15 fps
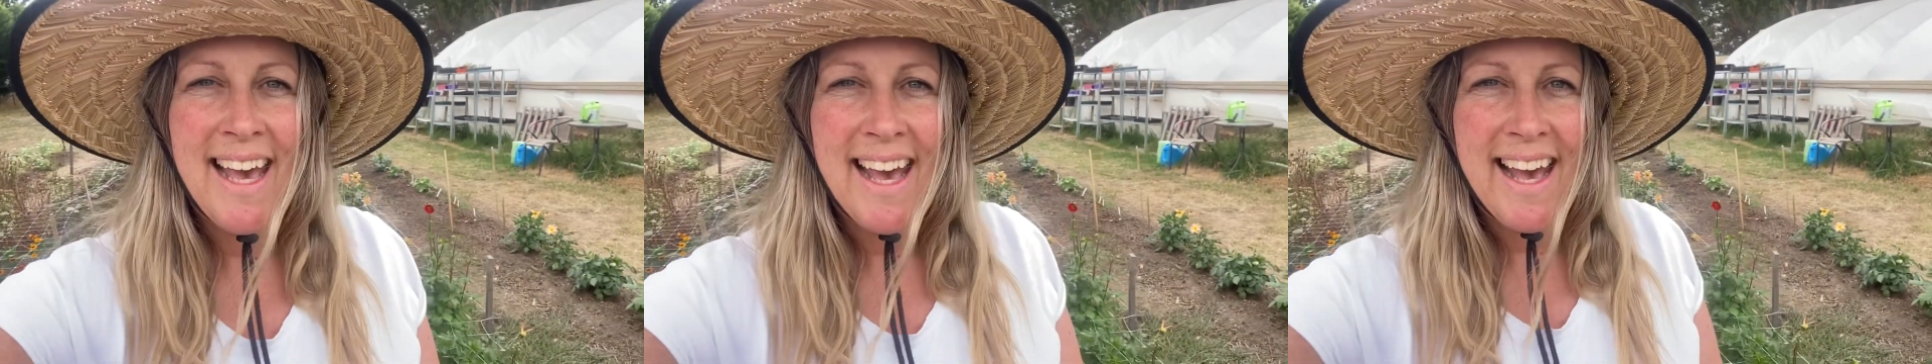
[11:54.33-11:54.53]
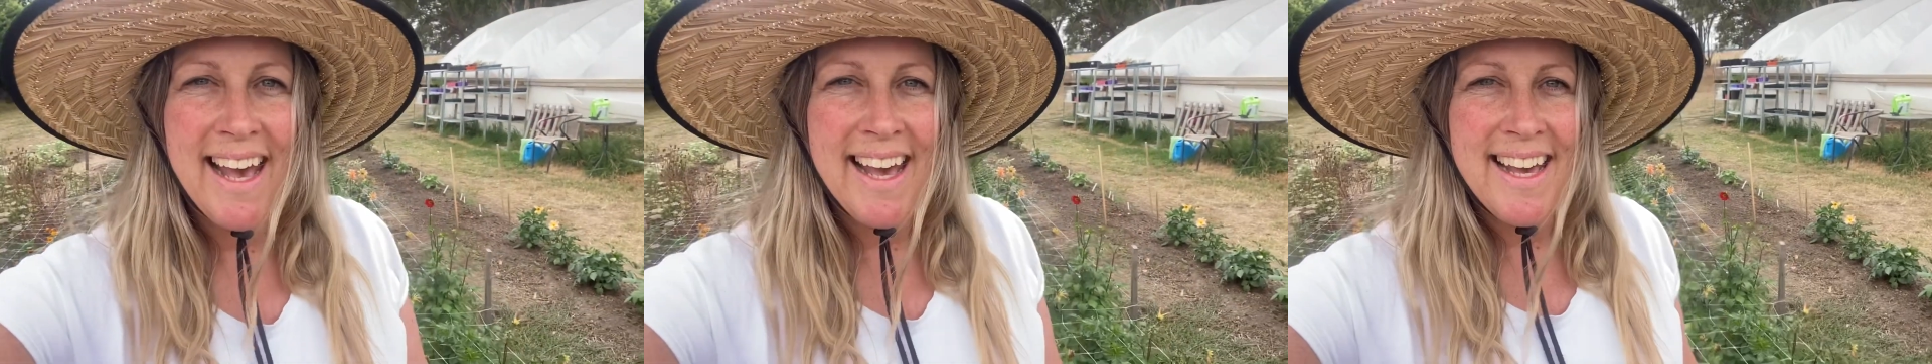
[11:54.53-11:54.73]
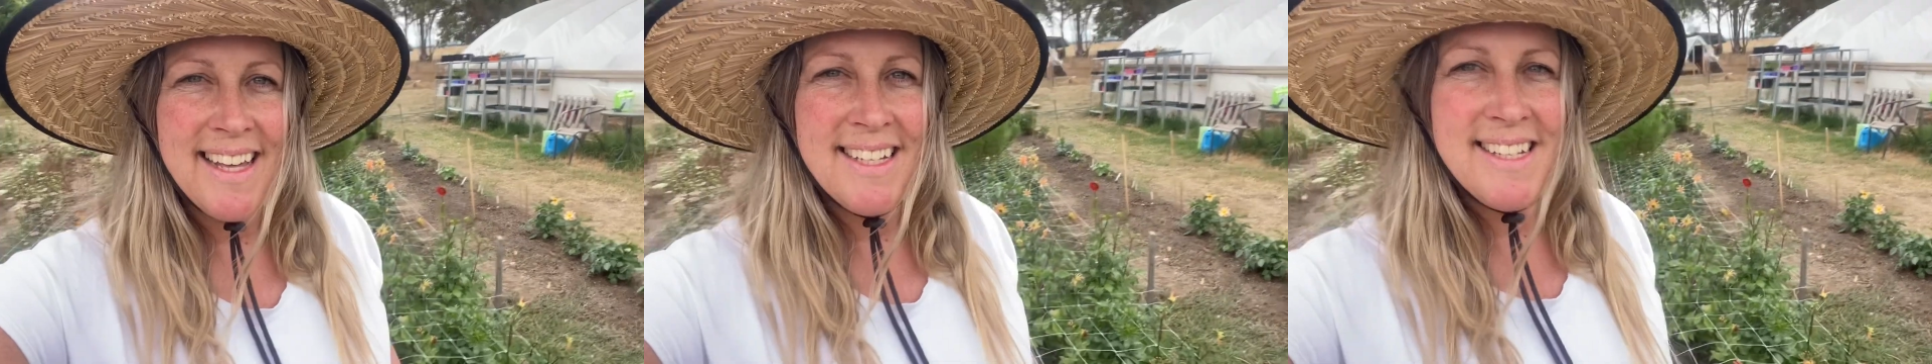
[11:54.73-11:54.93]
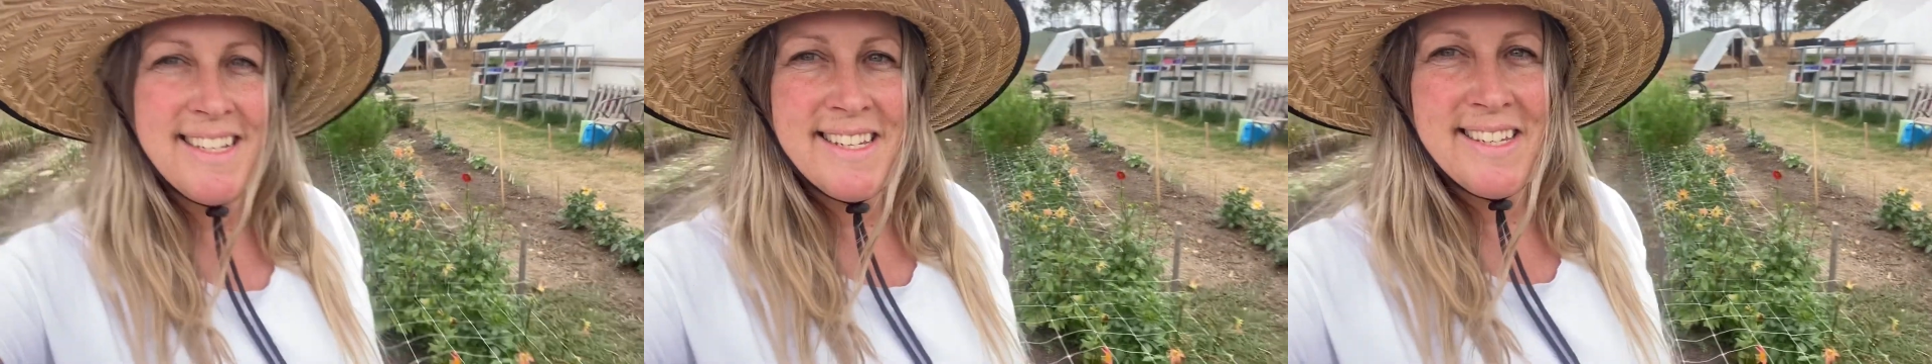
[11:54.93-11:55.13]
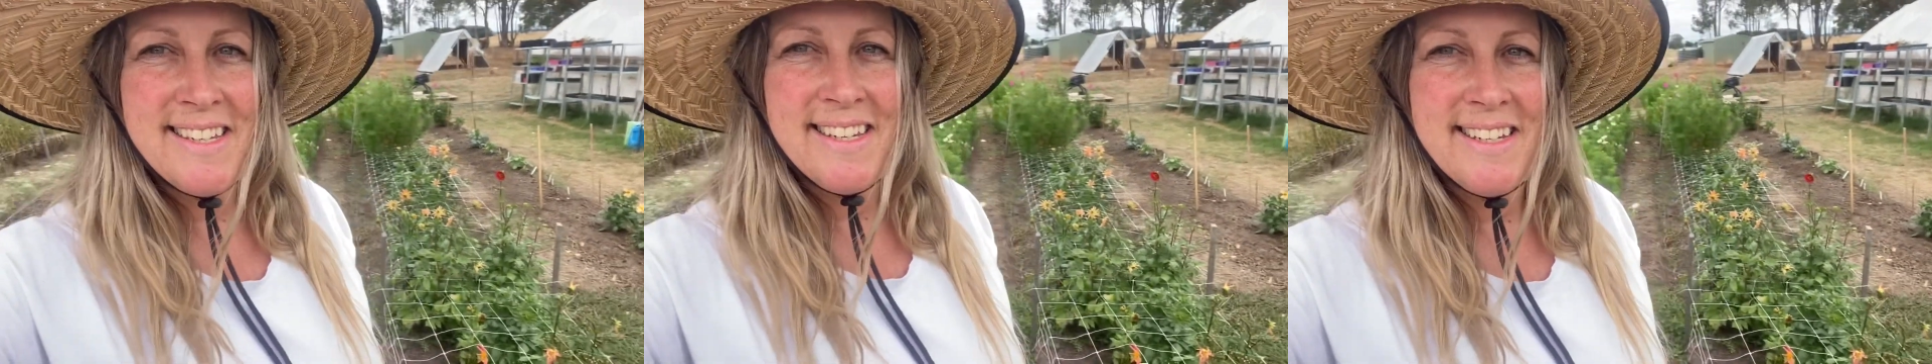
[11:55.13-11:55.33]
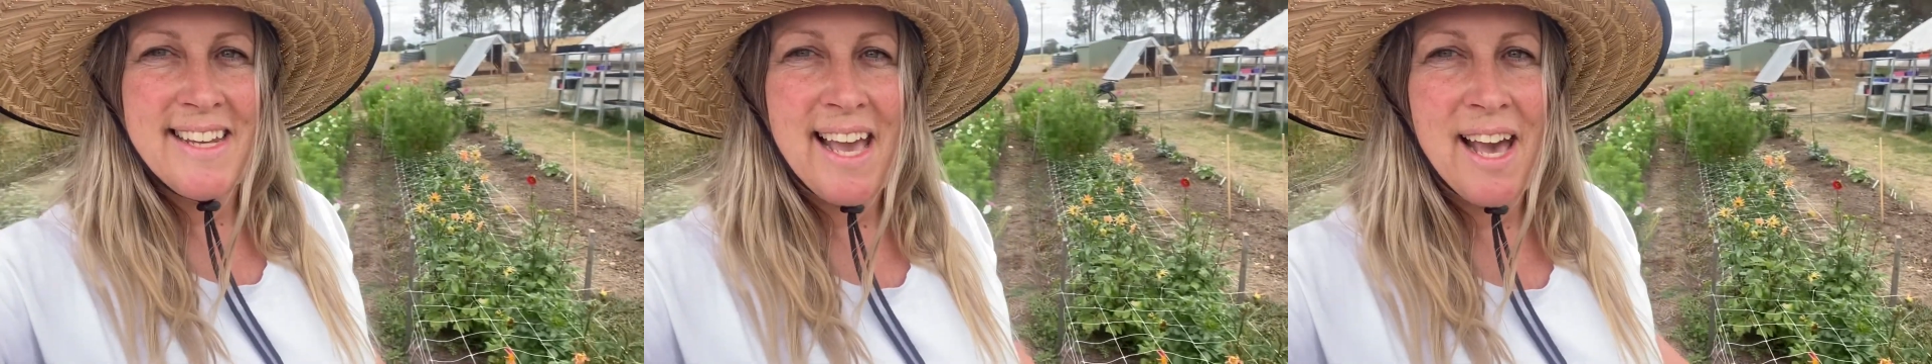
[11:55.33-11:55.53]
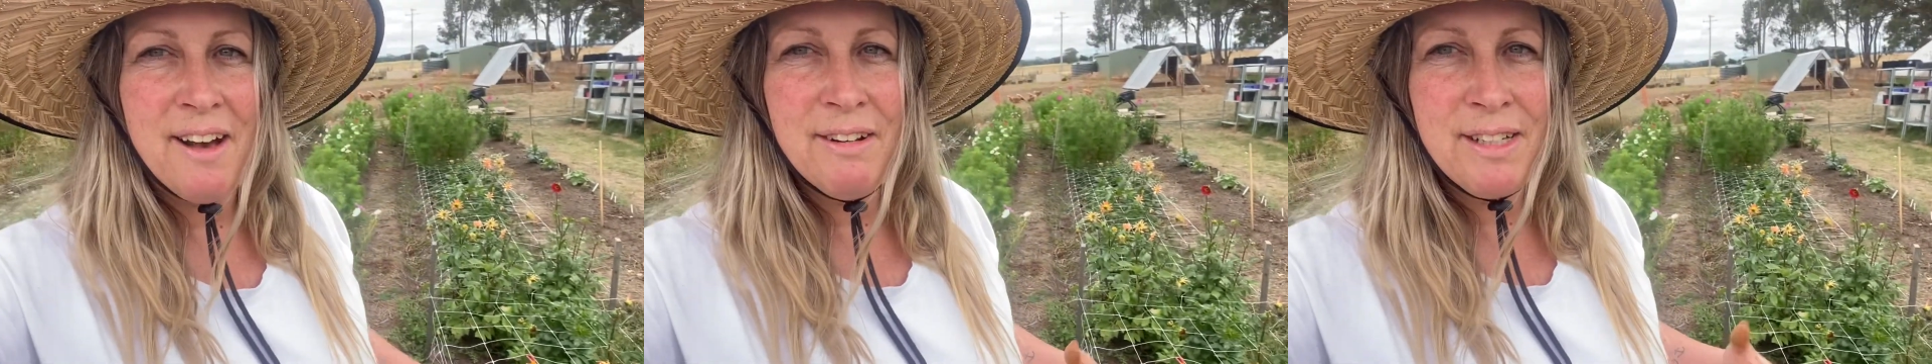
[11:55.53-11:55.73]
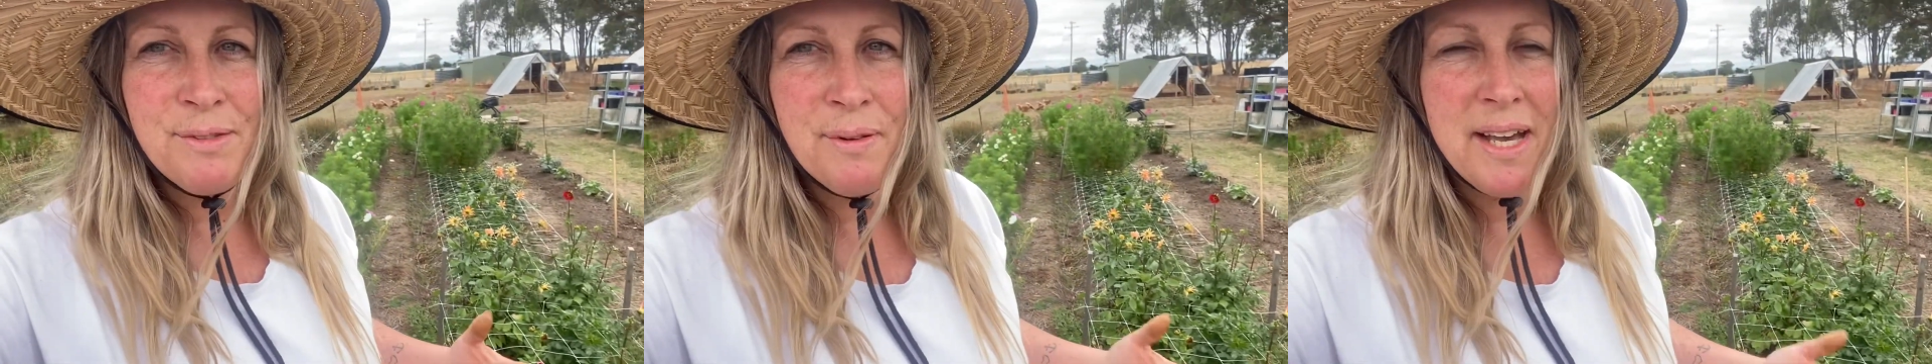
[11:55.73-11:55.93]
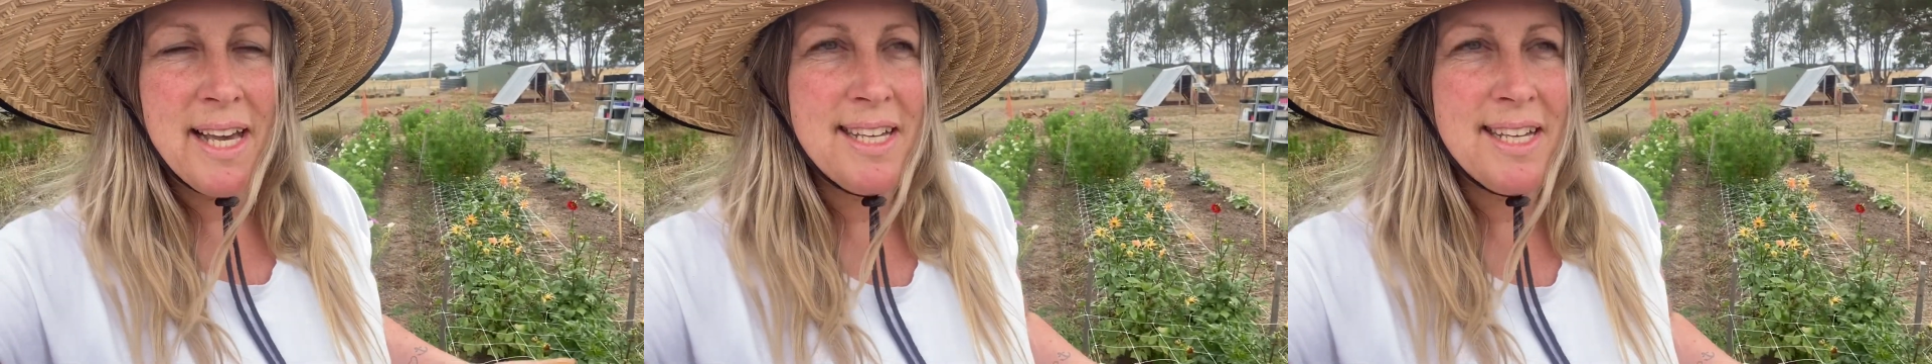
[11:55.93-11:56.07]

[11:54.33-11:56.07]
And now as we're